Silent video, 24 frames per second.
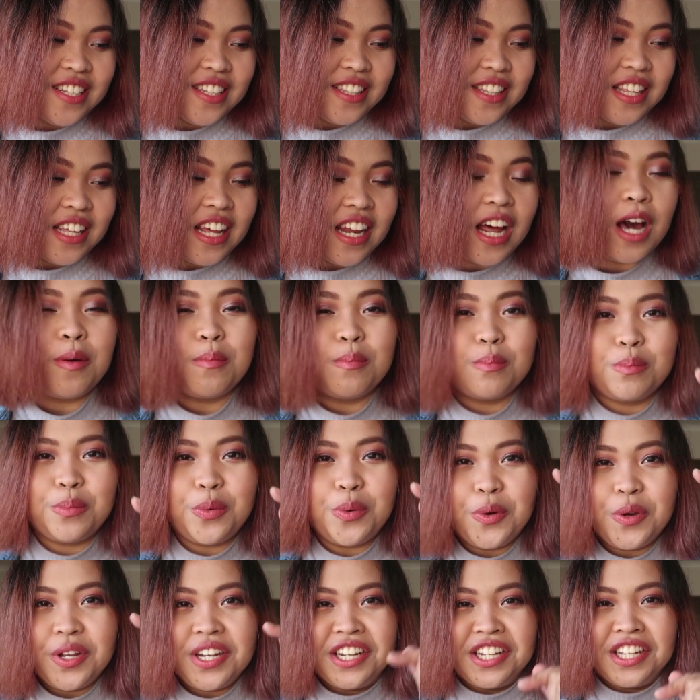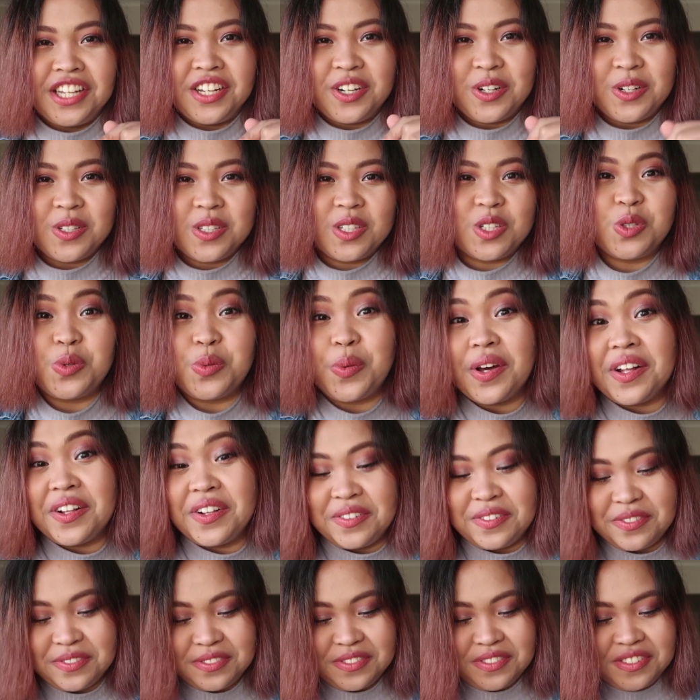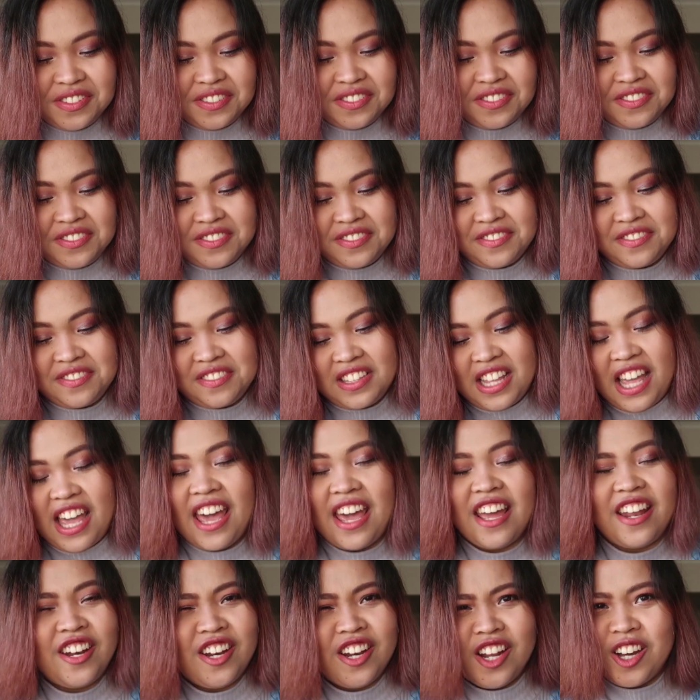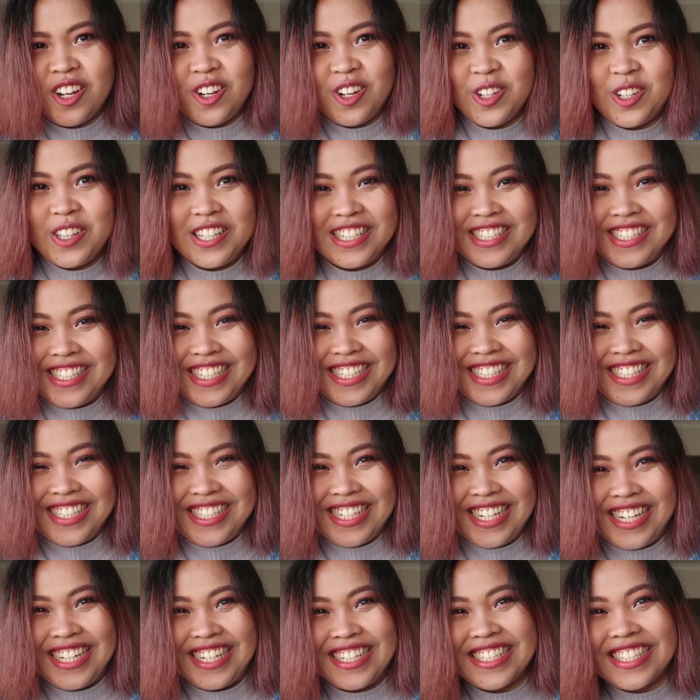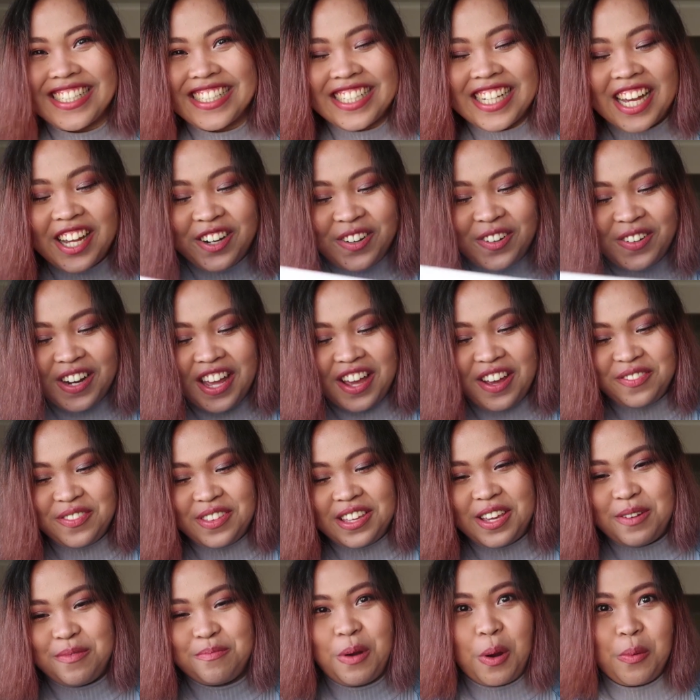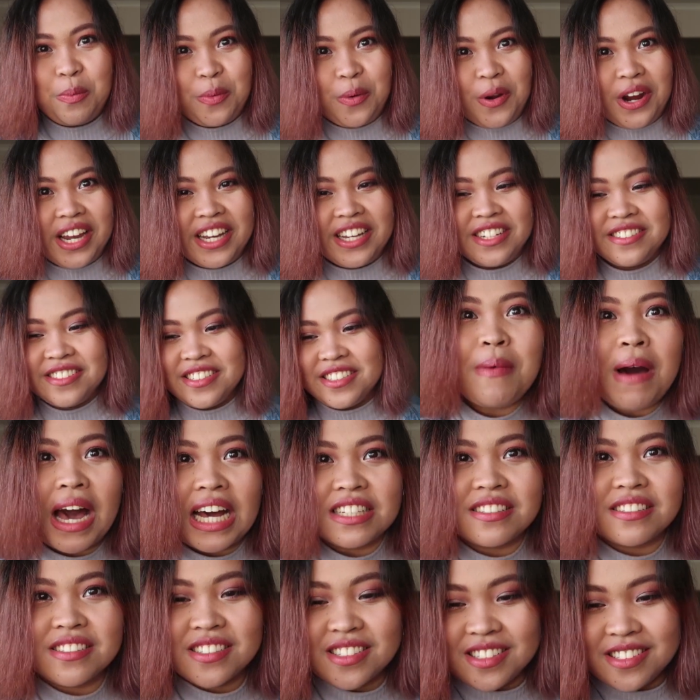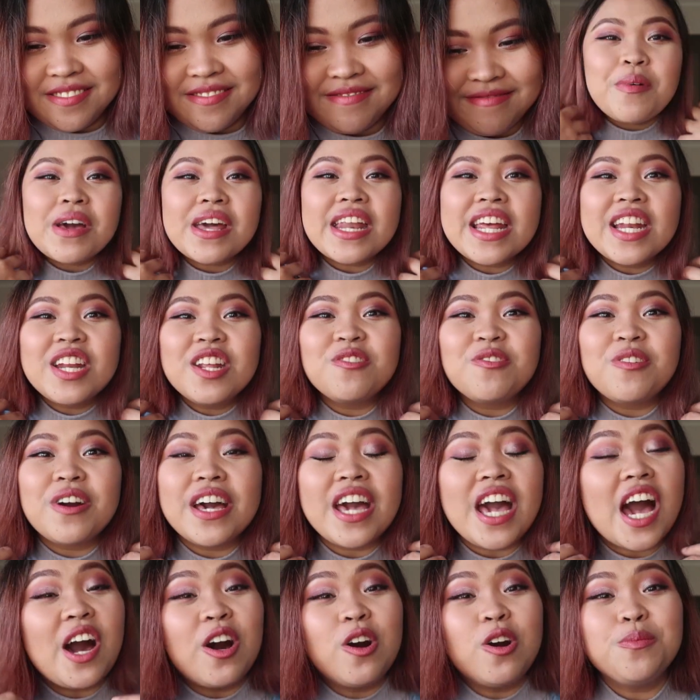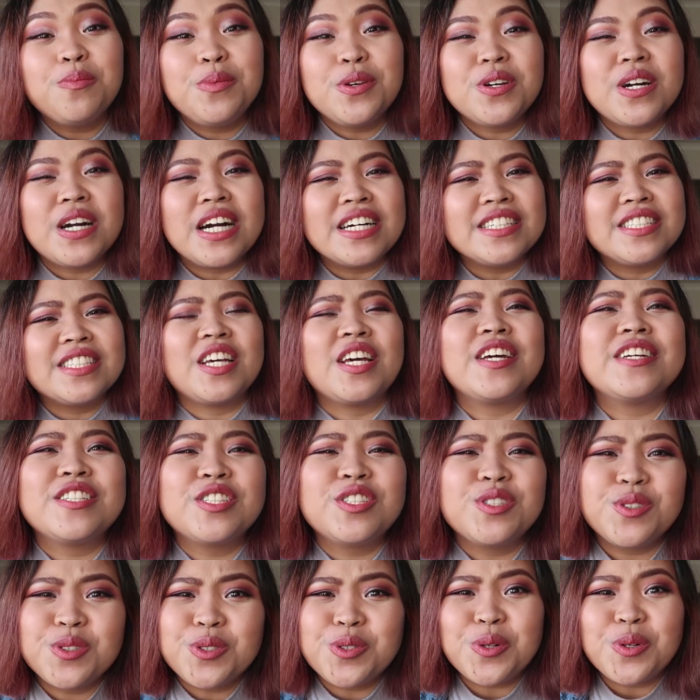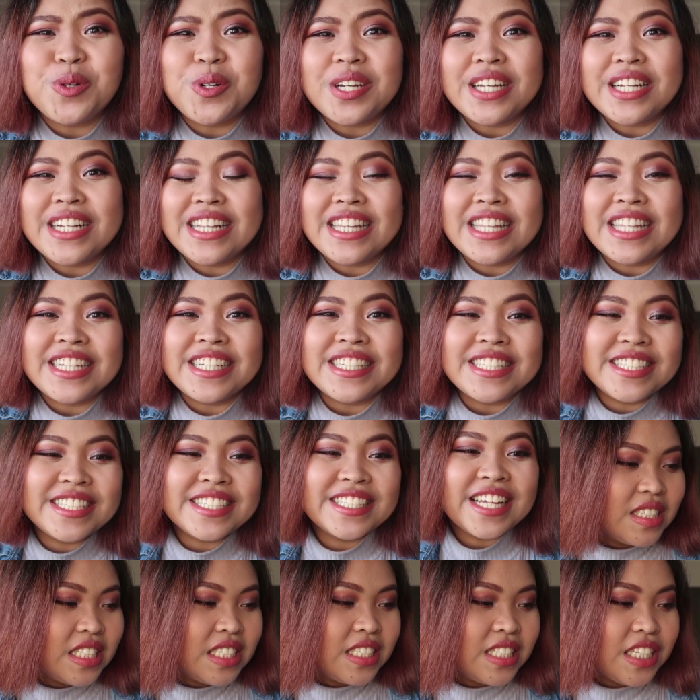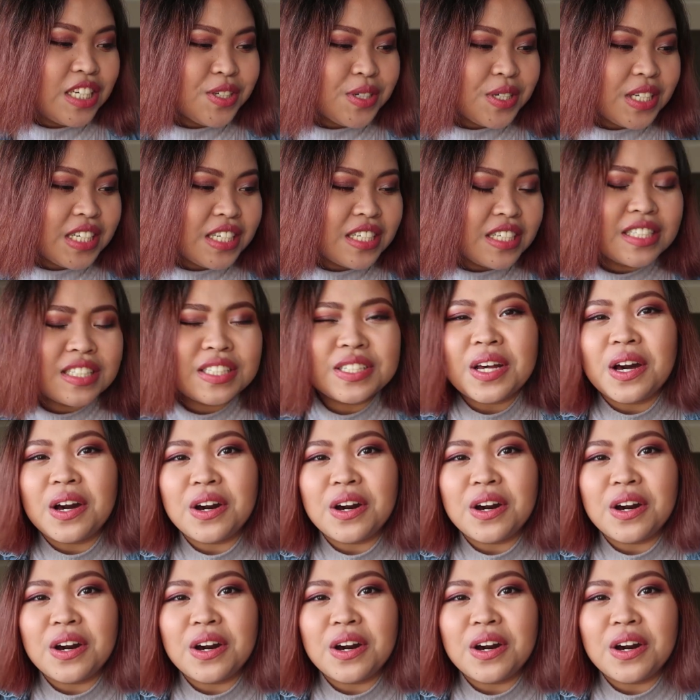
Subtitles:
that I'm pointing on the 12 and not on the 16 because I don't have the appropriate mask. But anyway, I hope you guys enjoyed this series